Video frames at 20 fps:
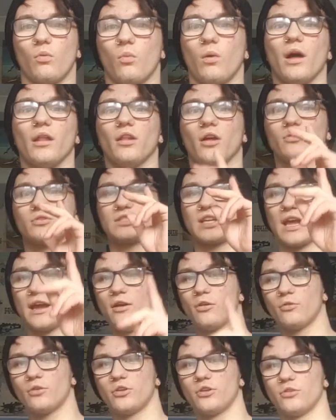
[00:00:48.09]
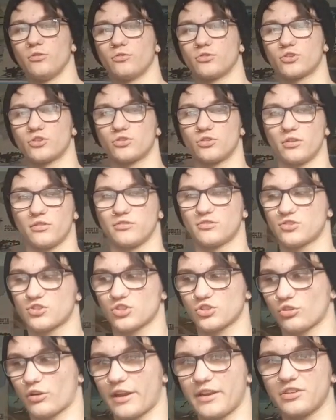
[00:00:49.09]
Well, I'll tell you,
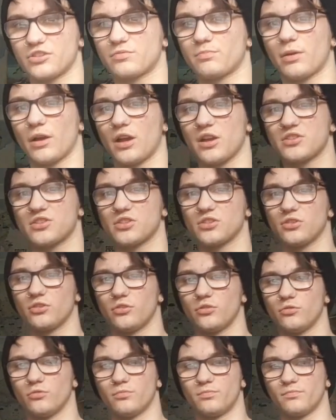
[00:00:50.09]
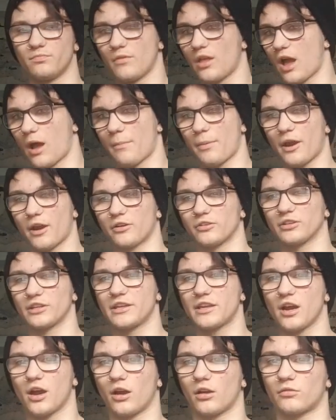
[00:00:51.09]
strange person who
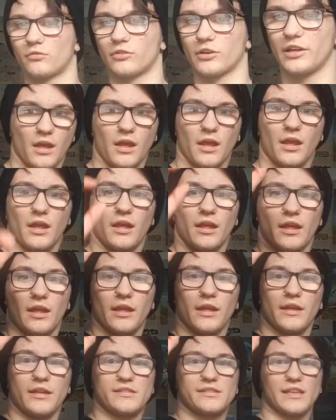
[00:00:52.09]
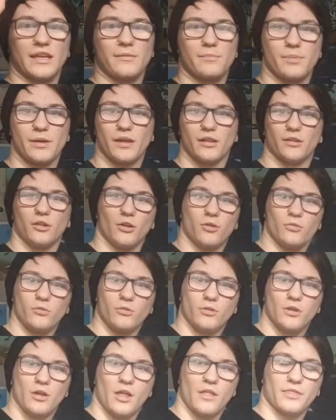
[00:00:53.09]
apparently can't read. It is a
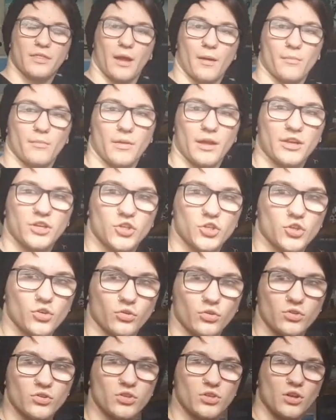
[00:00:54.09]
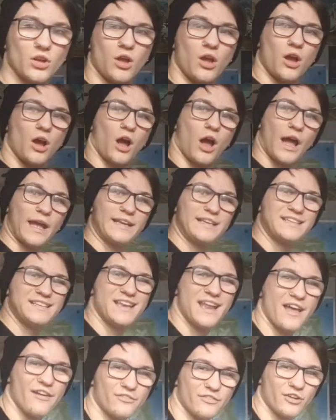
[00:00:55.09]
pillow that makes sure I
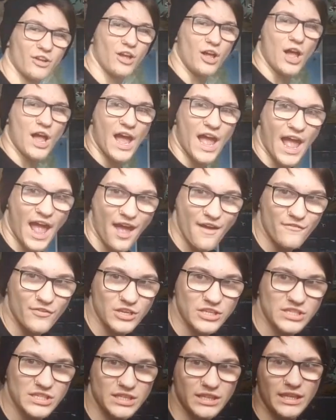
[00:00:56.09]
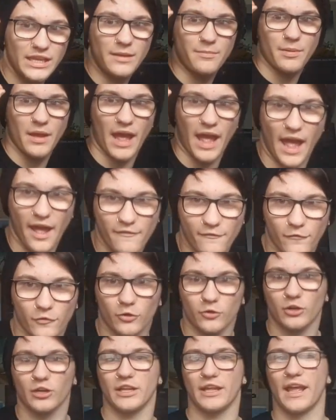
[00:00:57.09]
never ever sleep
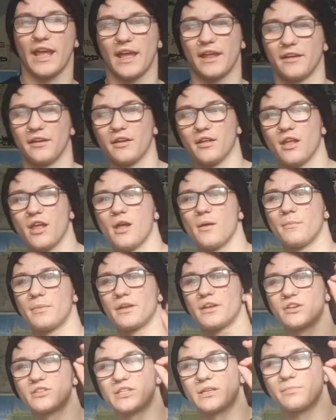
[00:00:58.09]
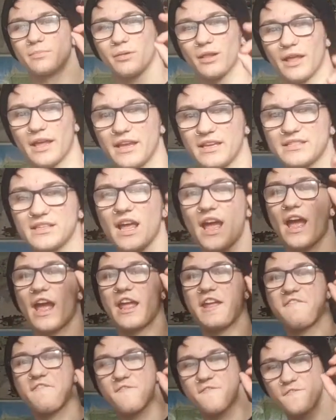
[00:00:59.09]
ever again because it plays
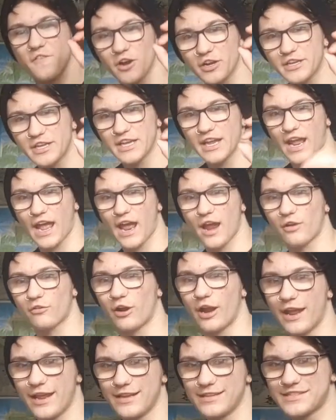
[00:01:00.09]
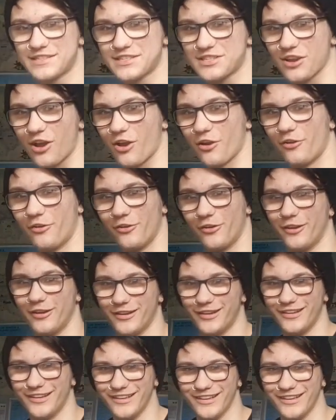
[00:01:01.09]
a fucking air raid siren.